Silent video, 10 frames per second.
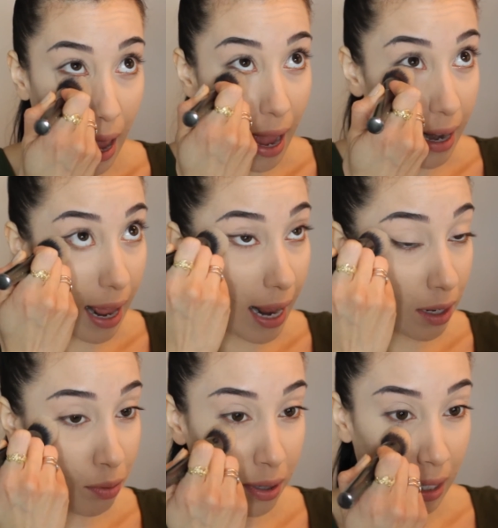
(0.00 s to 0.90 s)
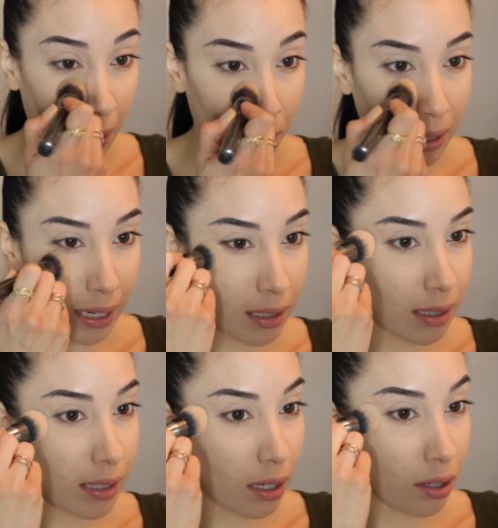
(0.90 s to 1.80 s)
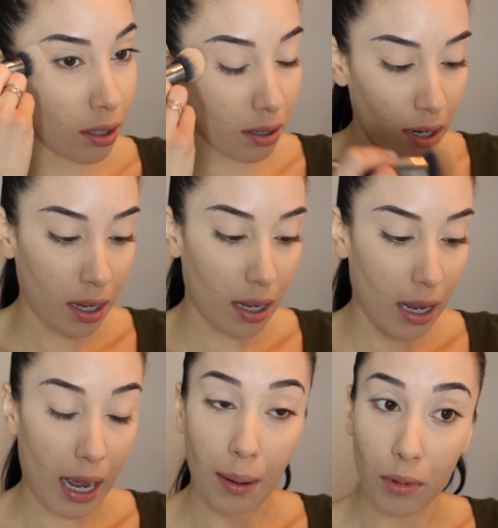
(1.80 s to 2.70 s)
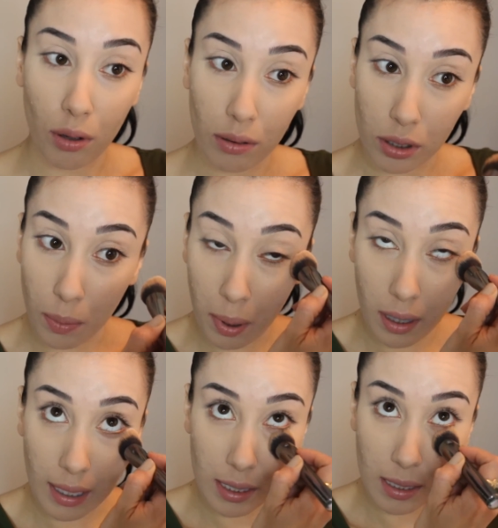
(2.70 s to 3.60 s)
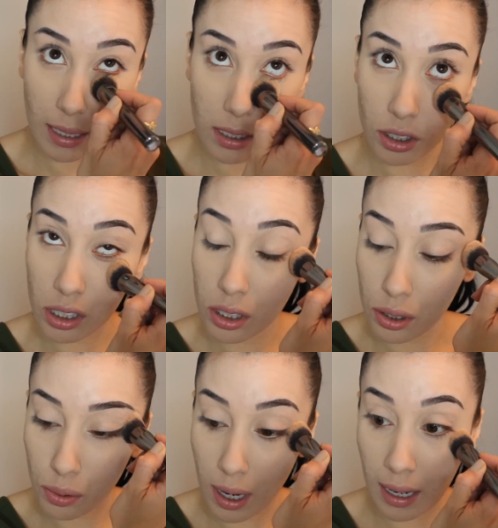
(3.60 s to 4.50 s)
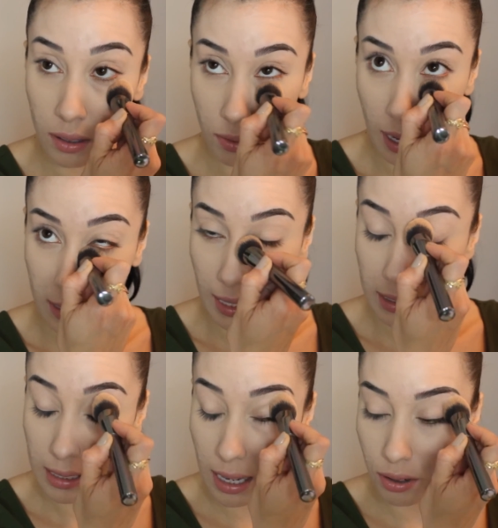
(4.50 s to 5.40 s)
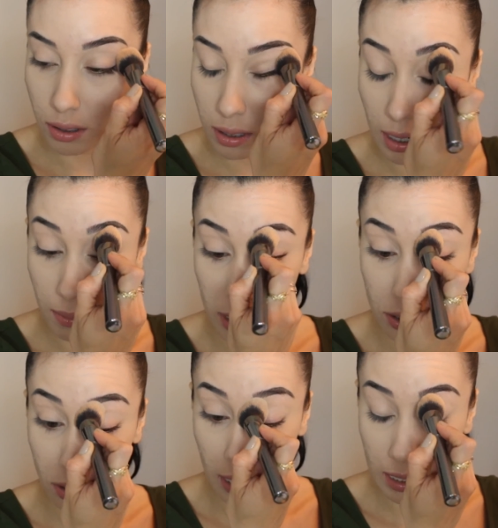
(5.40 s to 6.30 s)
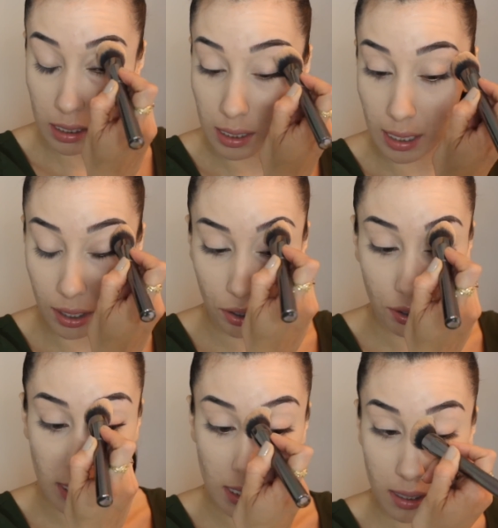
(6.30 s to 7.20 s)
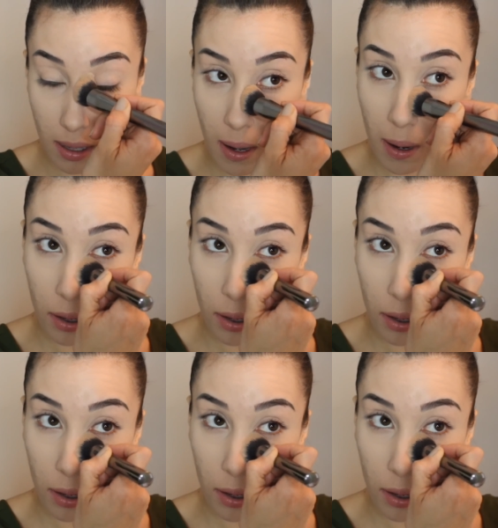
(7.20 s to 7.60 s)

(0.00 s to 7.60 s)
And anywhere that I put that concealer, I'm going to place this just to kind of lock that down and make sure that it does not crease